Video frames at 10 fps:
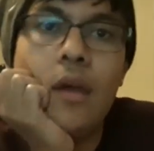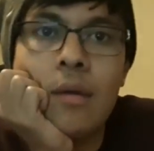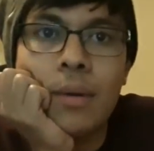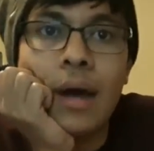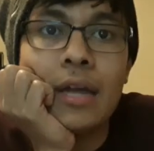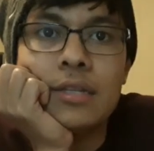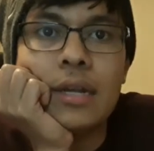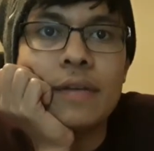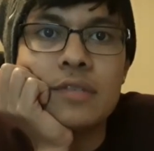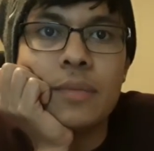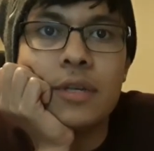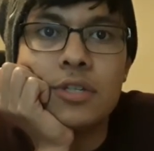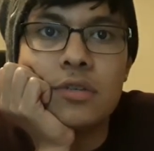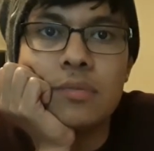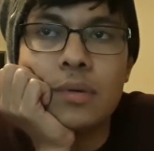But I did have some
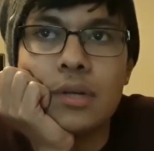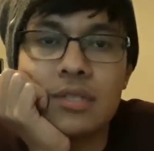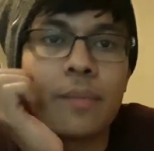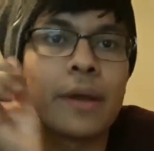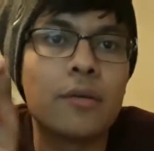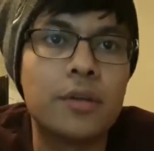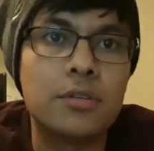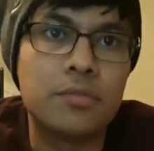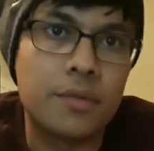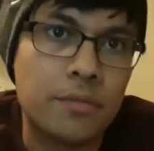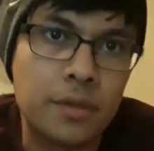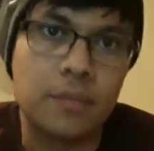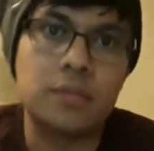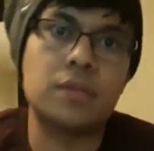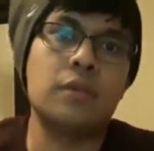issues, some micro issues with your
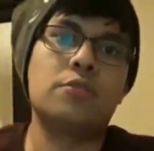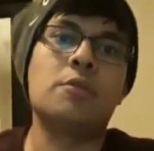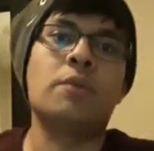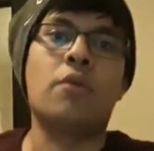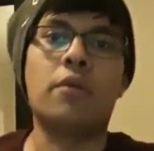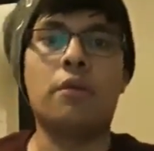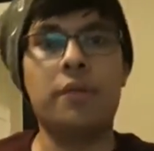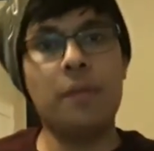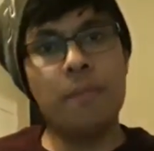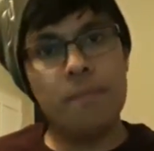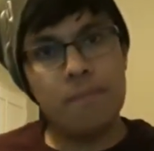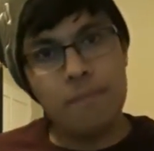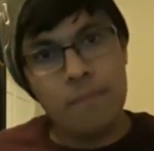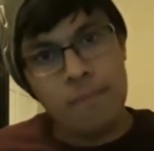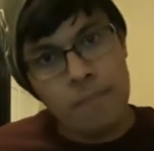rhythms. Your triplet quarter note rhythm,
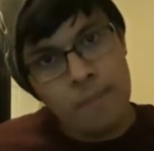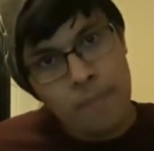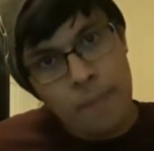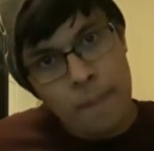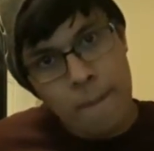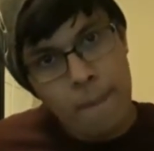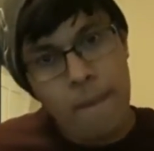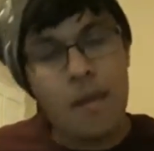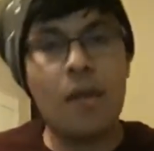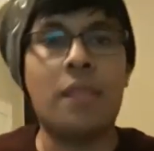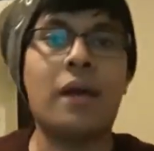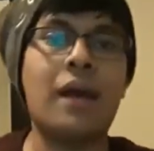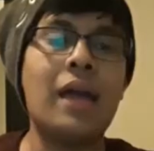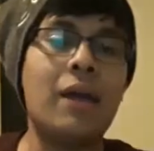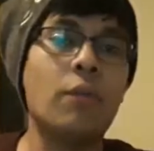that
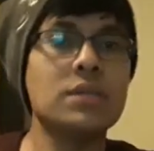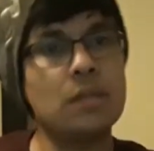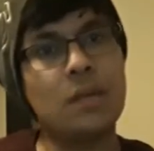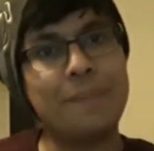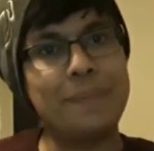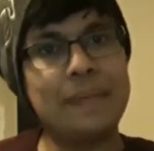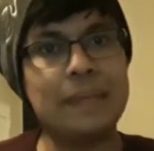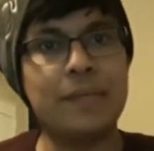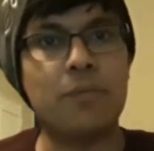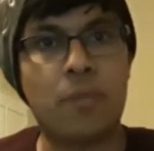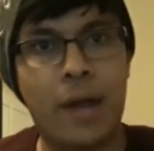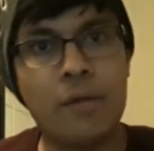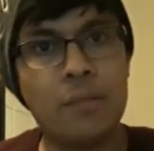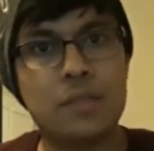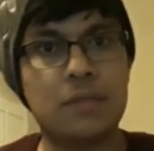guy, it wasn't completely round.
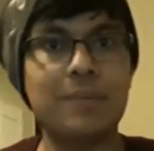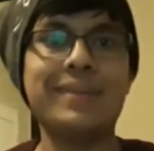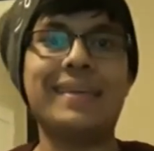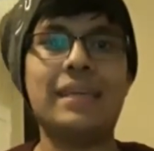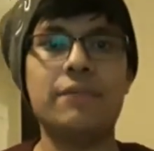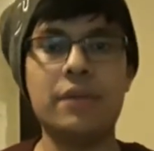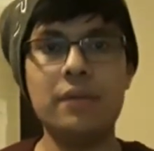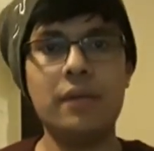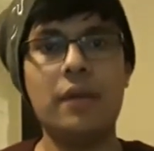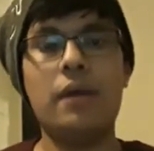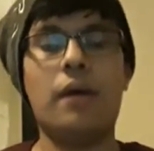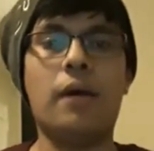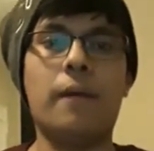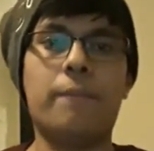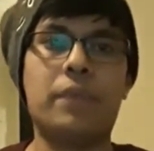It wasn't completely even.
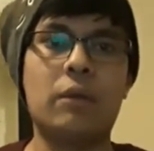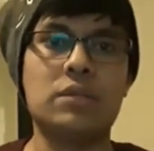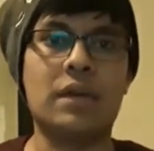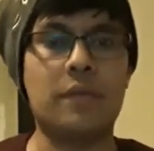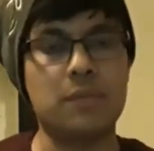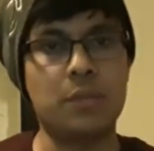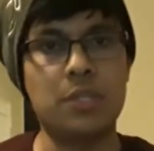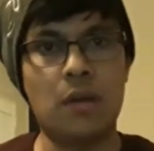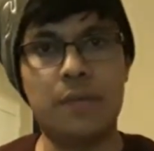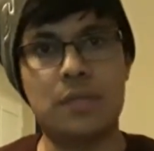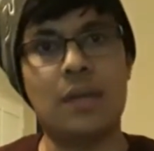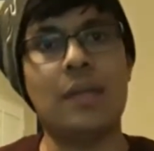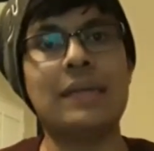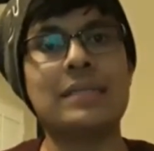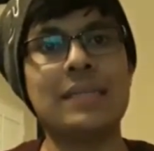It was kind of switching over to that
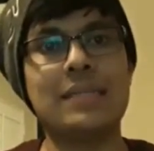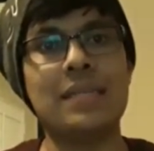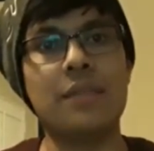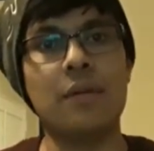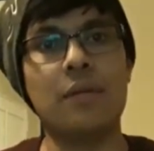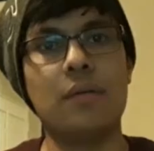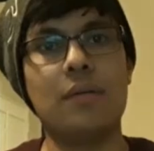like 16th note